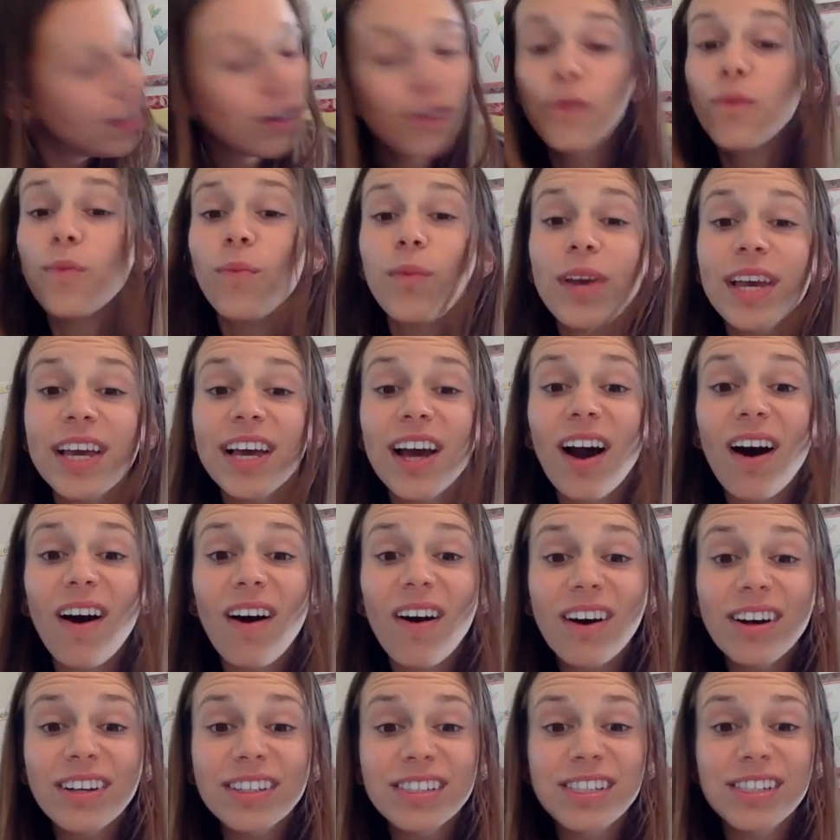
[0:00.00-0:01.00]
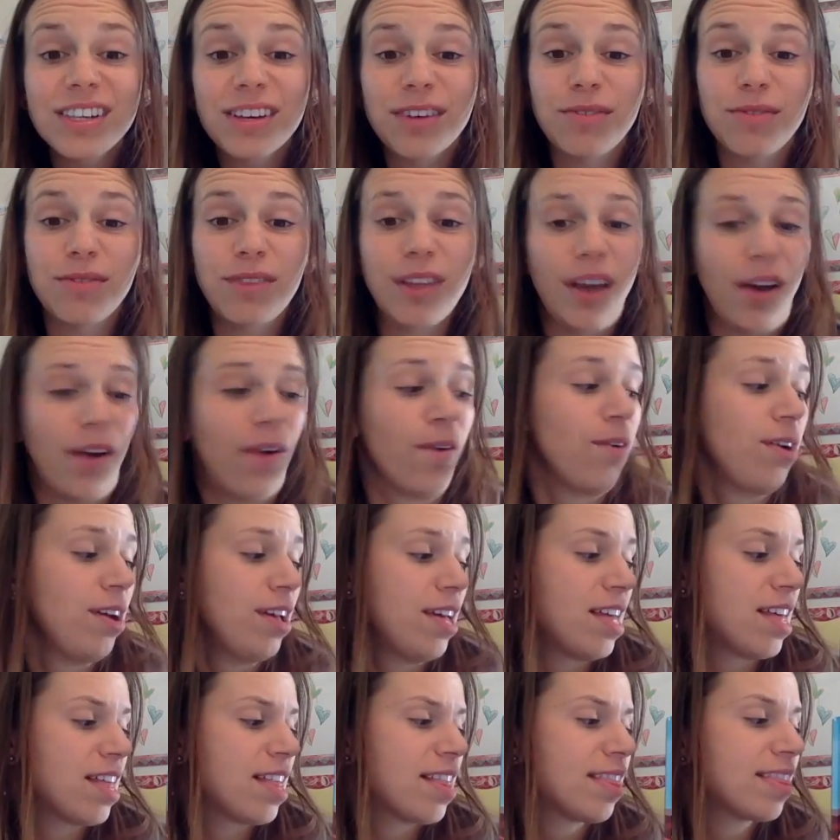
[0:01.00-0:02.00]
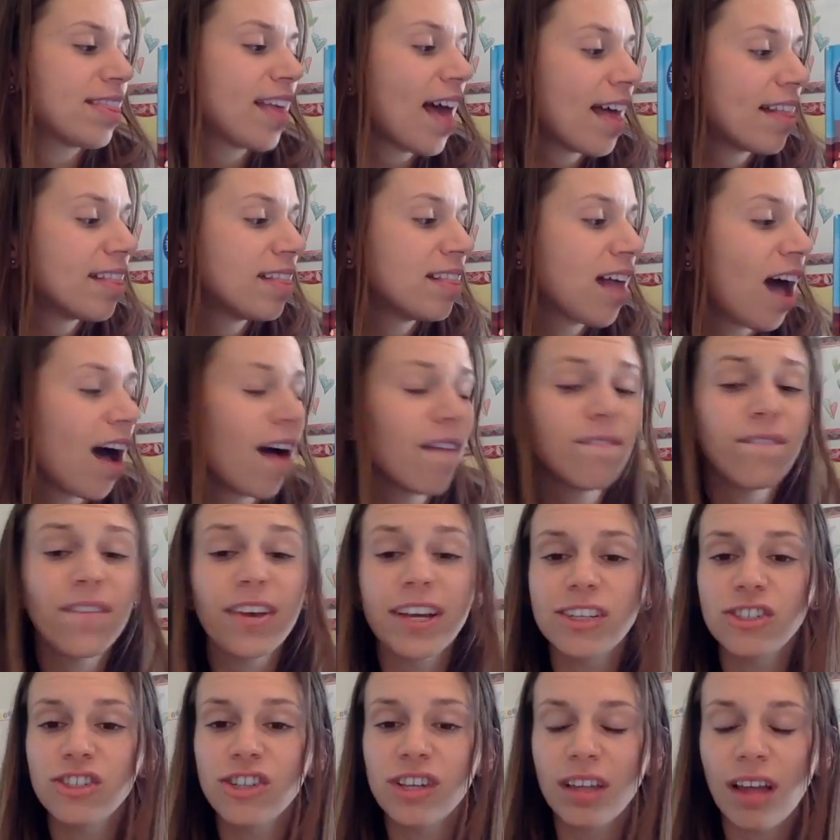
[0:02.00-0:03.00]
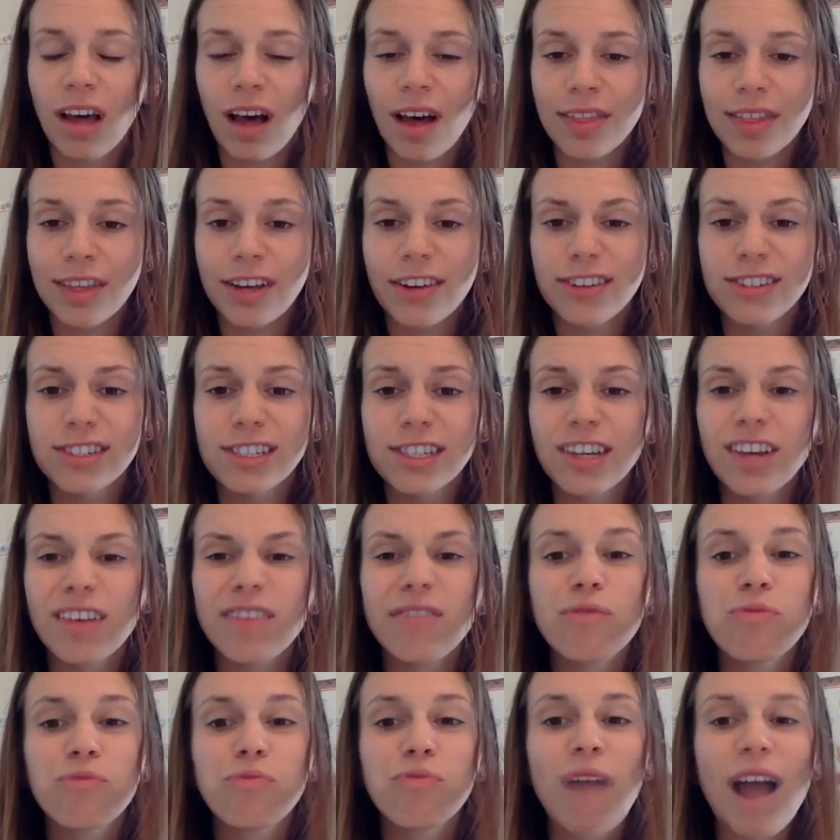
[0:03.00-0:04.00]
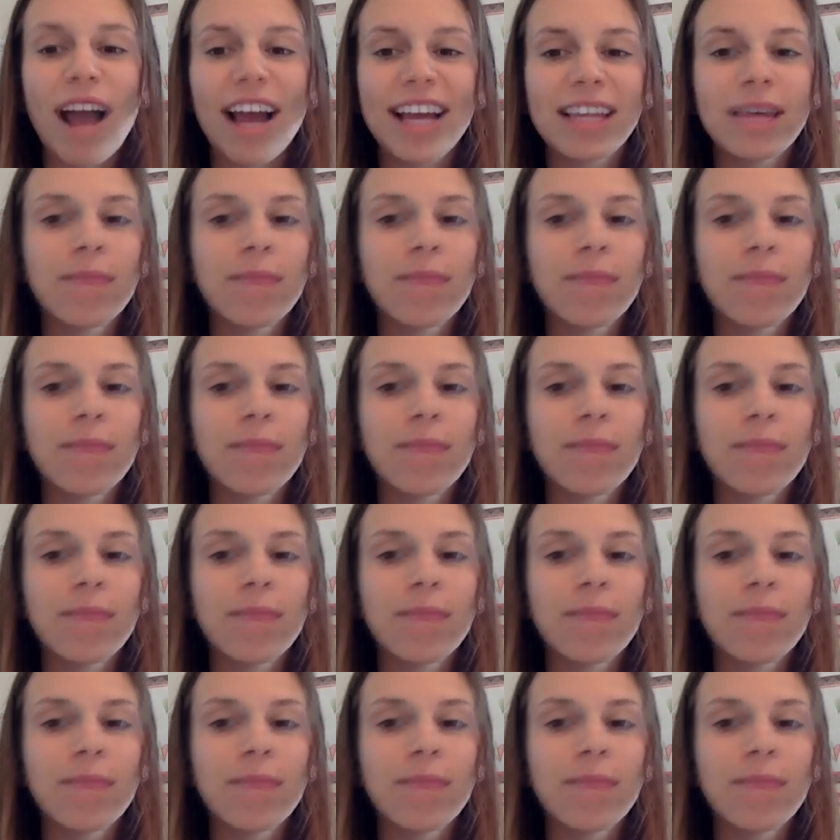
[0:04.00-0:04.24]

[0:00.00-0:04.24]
We also know that nonfiction authors write